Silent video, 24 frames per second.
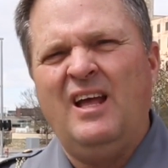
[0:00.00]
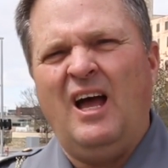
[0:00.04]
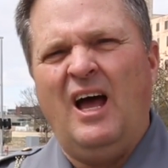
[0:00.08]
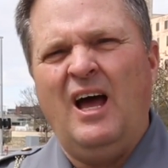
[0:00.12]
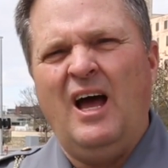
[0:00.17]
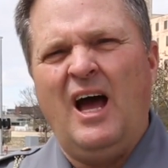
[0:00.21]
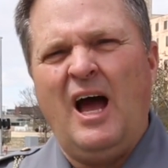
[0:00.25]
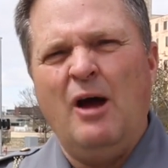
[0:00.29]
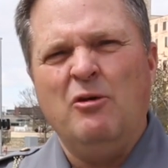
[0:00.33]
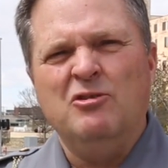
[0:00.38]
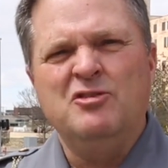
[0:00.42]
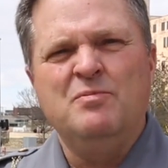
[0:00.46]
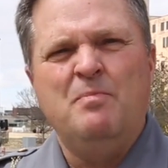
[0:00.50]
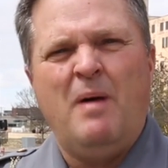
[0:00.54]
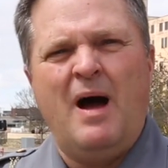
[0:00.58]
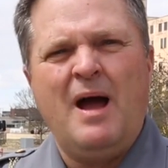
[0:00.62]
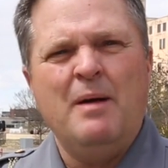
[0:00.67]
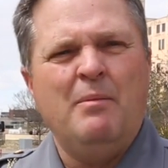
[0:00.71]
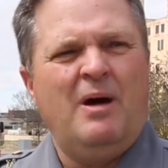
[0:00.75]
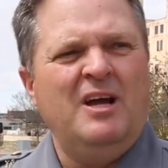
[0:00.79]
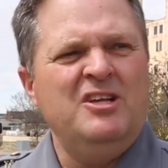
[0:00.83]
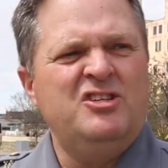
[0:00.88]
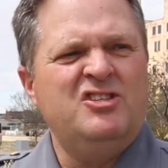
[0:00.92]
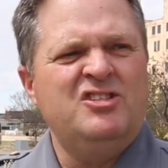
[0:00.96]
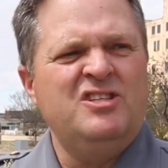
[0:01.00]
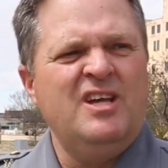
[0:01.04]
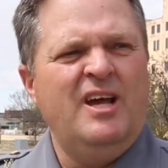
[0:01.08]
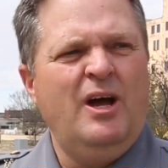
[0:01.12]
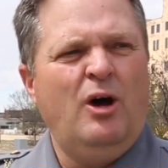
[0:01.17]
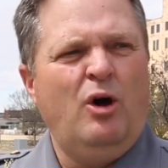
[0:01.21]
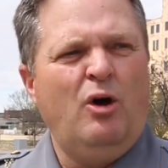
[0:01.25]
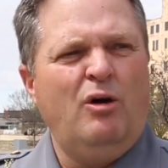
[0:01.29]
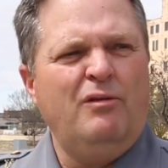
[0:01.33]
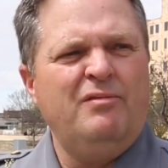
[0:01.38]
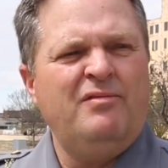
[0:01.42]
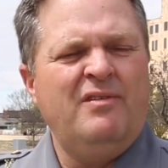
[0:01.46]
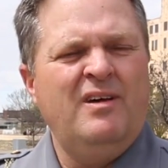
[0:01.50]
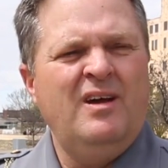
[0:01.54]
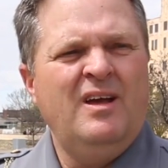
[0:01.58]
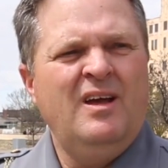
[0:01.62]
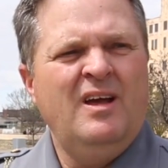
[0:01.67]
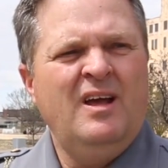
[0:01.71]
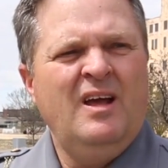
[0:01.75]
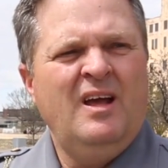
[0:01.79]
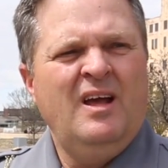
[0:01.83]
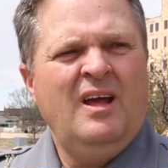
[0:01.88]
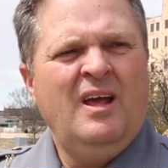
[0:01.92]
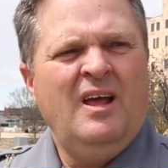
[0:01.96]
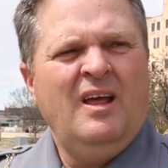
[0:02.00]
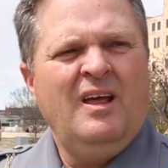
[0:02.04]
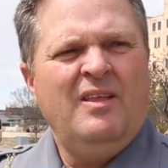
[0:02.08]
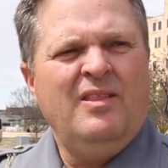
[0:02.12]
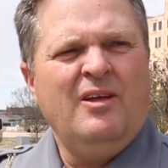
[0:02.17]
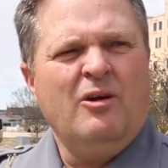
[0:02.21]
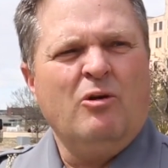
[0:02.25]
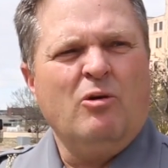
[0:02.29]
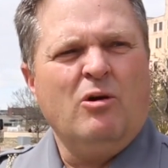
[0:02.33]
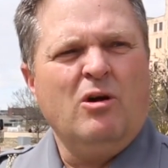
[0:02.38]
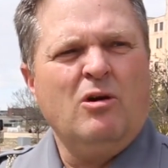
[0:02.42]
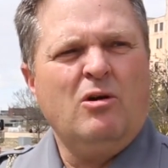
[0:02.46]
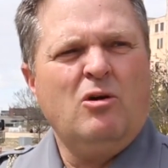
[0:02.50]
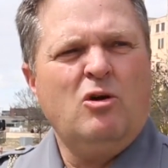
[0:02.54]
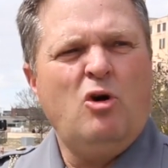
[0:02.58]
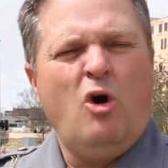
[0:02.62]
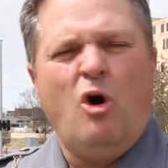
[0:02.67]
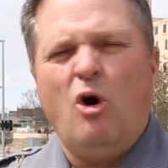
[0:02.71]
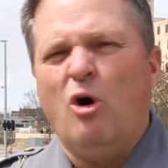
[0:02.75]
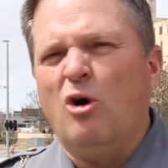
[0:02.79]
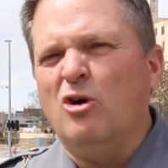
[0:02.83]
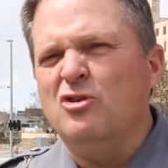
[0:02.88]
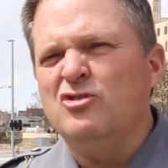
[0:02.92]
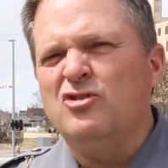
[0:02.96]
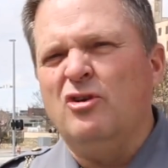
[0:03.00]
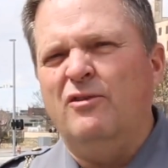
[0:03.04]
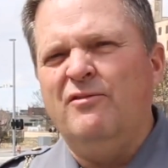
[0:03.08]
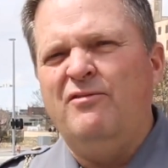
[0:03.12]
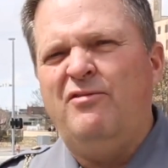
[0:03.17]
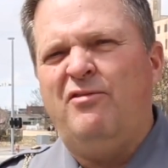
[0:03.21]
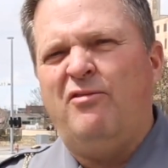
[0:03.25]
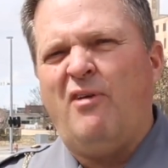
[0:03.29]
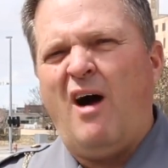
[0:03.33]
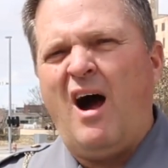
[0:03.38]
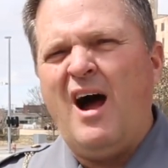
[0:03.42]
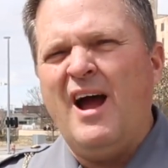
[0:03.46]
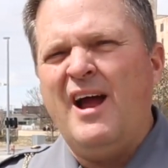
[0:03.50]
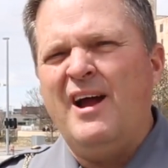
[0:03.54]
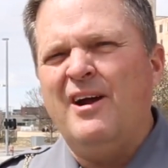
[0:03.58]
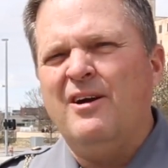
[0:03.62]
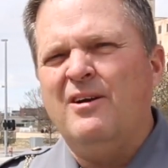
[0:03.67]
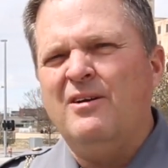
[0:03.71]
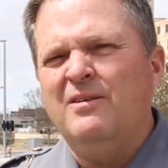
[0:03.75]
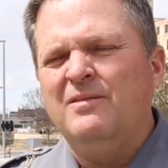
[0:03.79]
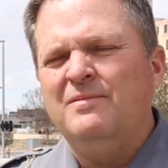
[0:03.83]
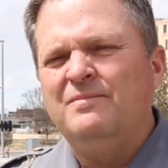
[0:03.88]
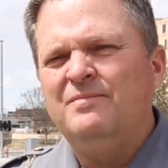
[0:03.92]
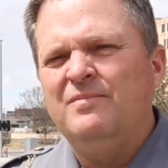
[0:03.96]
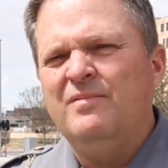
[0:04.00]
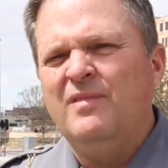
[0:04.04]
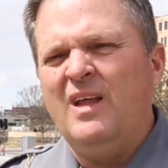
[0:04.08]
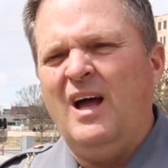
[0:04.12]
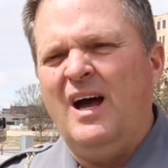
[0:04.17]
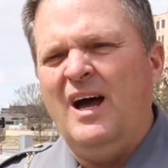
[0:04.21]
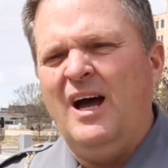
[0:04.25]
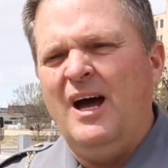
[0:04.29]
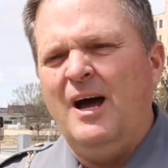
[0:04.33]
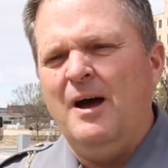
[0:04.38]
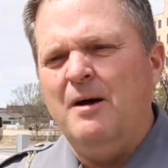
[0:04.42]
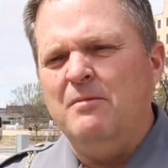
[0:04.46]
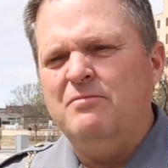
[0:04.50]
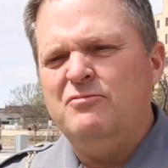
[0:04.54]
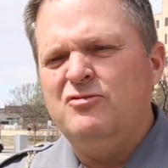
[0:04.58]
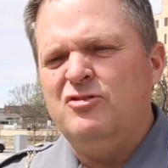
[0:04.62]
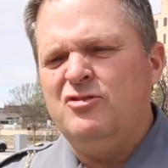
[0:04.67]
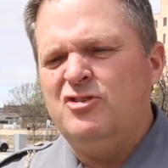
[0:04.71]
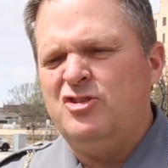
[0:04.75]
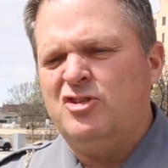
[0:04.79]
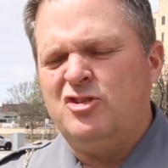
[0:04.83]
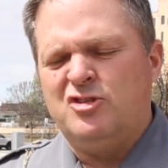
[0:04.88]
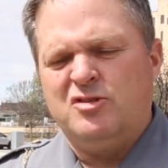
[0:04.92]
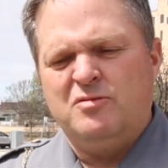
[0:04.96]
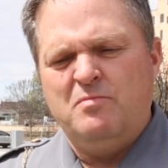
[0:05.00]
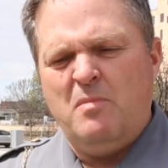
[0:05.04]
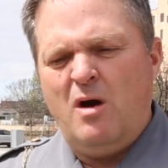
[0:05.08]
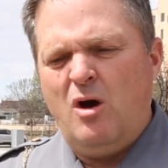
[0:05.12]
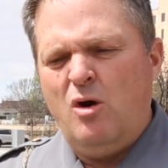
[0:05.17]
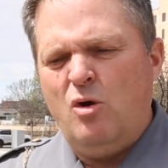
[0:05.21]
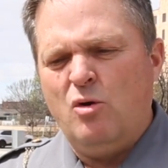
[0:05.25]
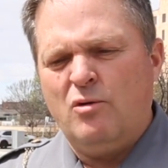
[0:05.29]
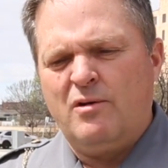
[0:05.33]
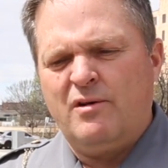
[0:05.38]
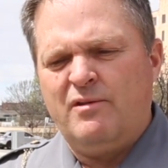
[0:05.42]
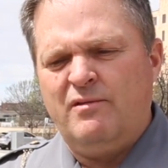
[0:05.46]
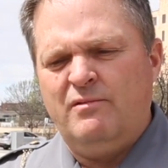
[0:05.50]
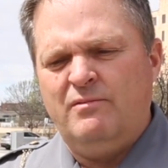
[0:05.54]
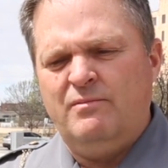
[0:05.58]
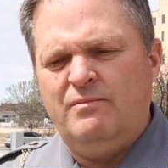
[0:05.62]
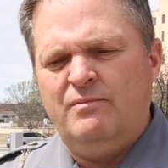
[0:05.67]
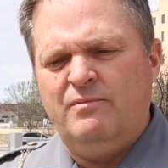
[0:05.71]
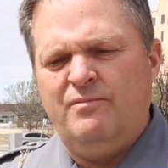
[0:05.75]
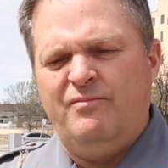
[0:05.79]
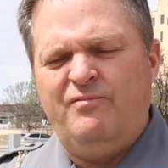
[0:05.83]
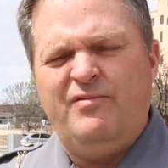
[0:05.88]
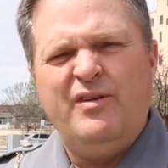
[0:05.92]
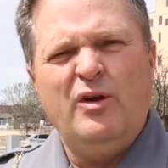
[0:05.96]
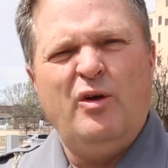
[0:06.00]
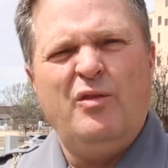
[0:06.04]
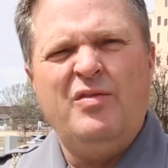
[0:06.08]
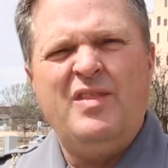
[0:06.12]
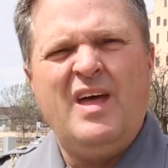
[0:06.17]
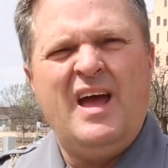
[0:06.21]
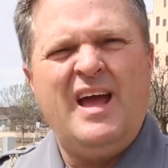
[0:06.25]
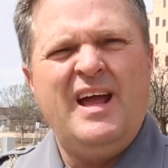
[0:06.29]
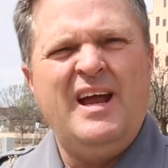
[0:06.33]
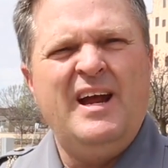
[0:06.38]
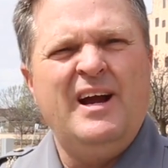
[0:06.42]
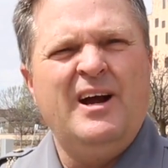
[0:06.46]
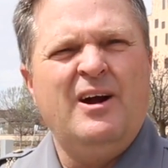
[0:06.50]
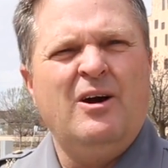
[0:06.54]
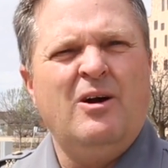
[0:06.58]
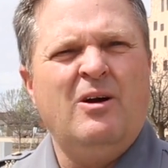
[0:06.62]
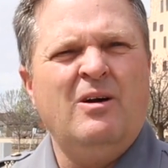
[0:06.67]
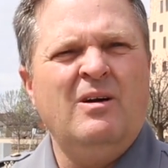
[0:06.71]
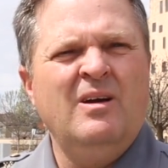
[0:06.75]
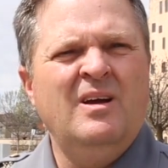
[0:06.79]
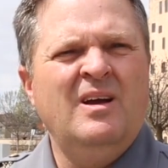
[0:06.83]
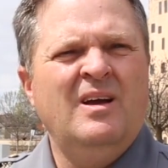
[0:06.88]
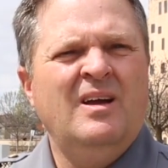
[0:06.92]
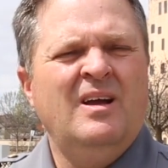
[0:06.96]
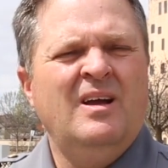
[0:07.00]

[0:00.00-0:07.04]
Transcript: I was by myself. There were cars on fire, smoke filled the air,